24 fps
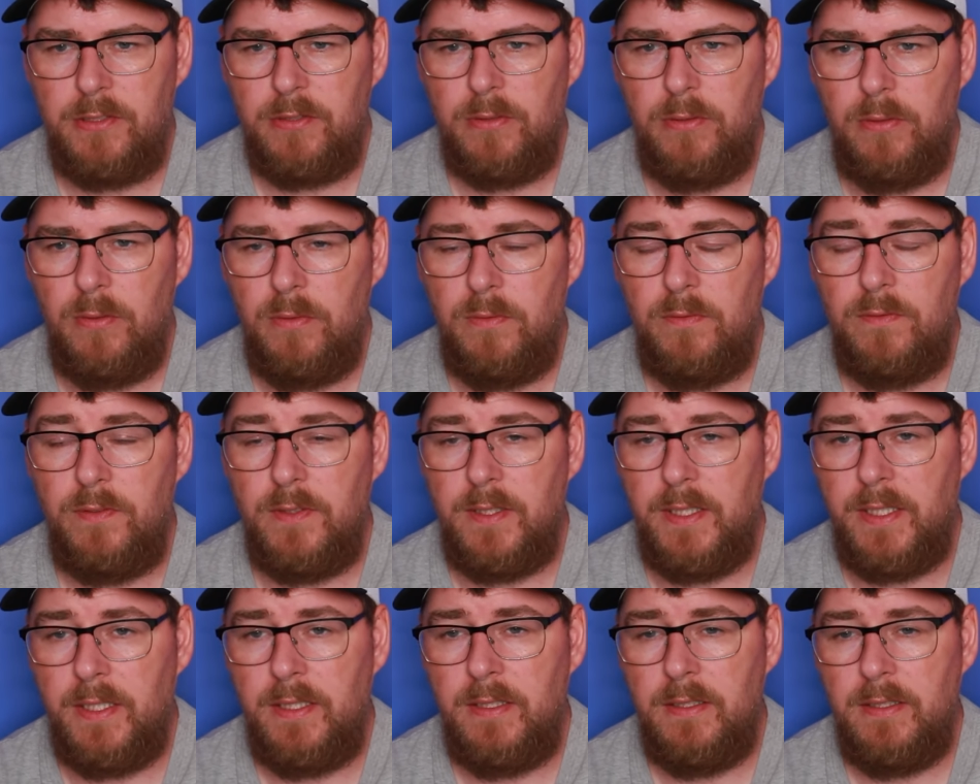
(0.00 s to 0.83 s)
So
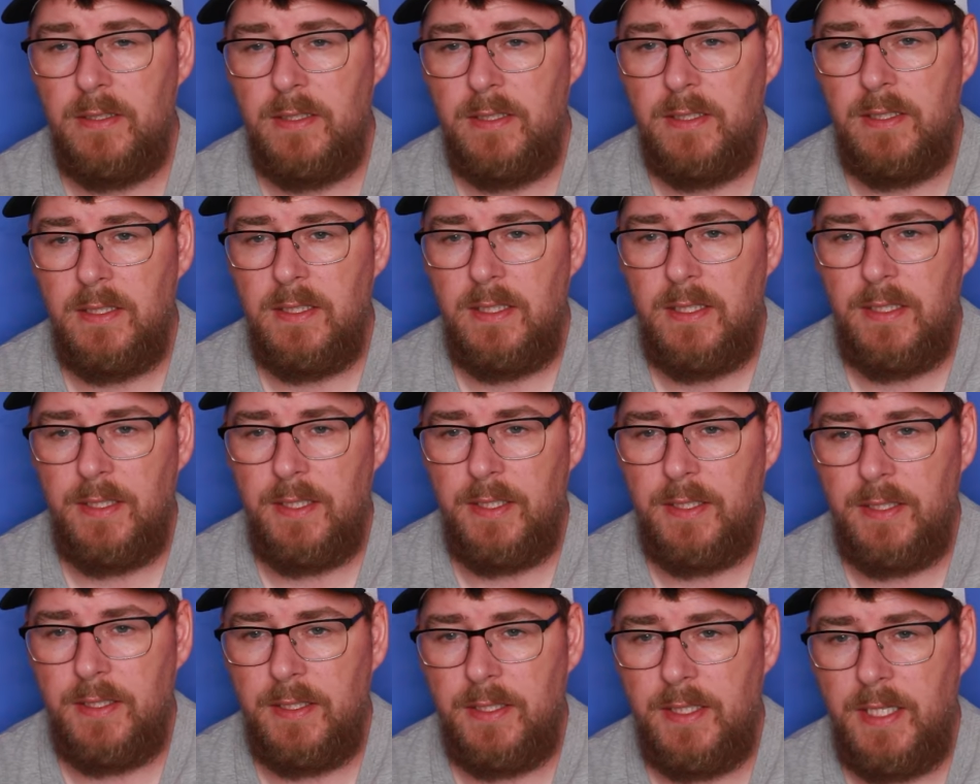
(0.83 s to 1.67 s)
hopefully
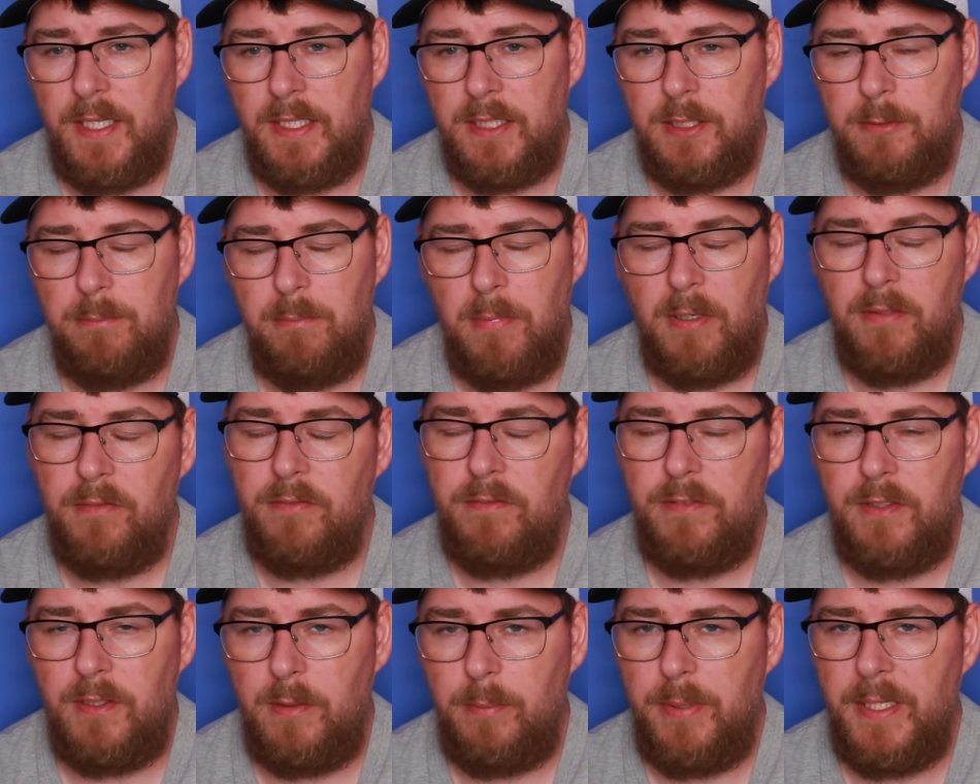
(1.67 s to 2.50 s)
in next
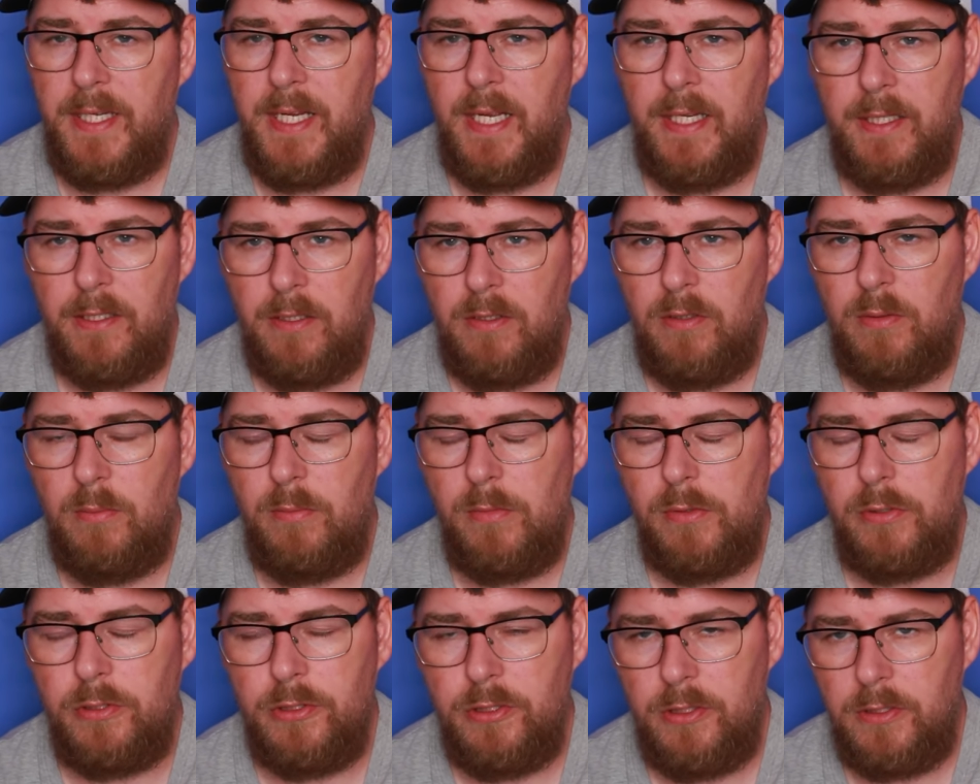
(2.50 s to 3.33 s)
month I'll be getting a lot
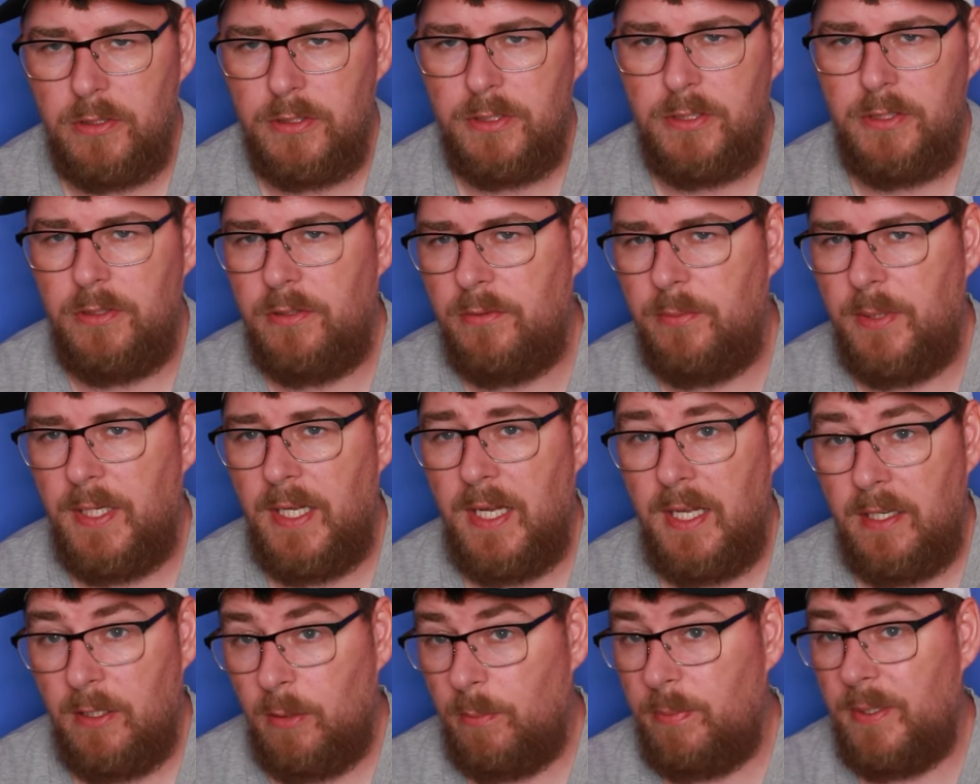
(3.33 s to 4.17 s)
more shots to do with
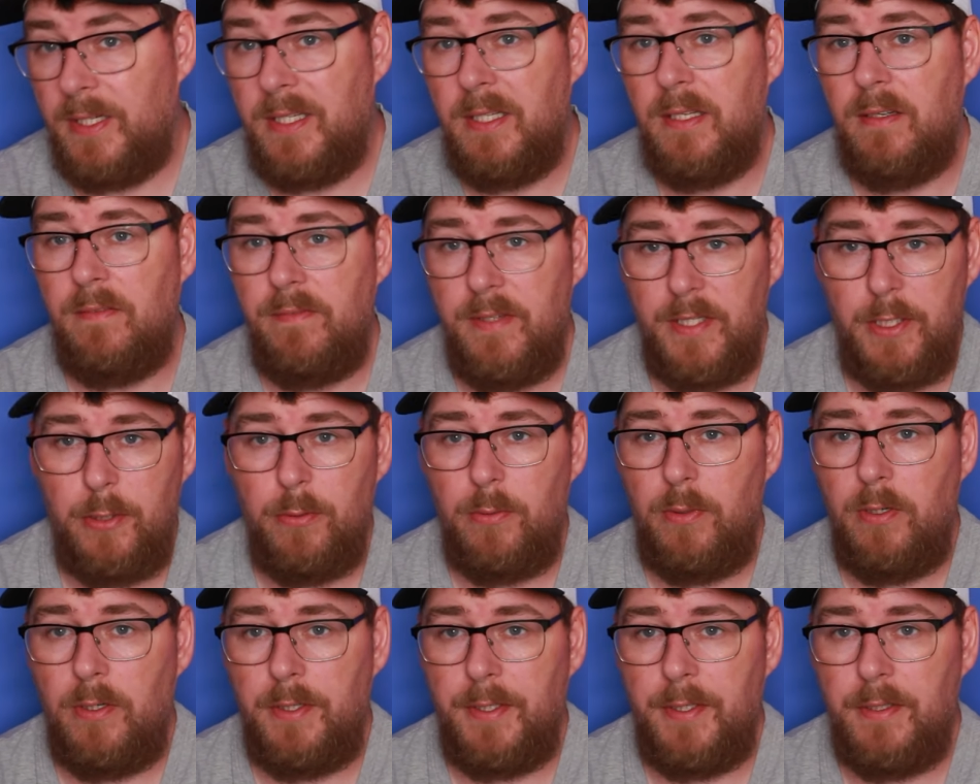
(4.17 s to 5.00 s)
that, and I'll bring you a
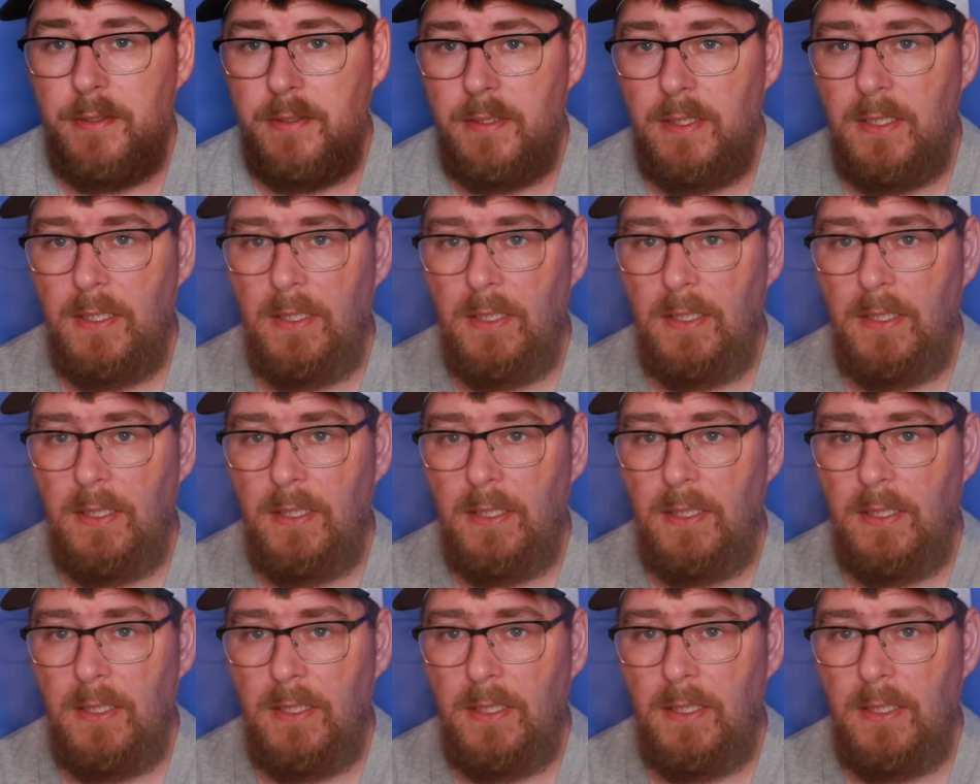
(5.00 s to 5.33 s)
video on it.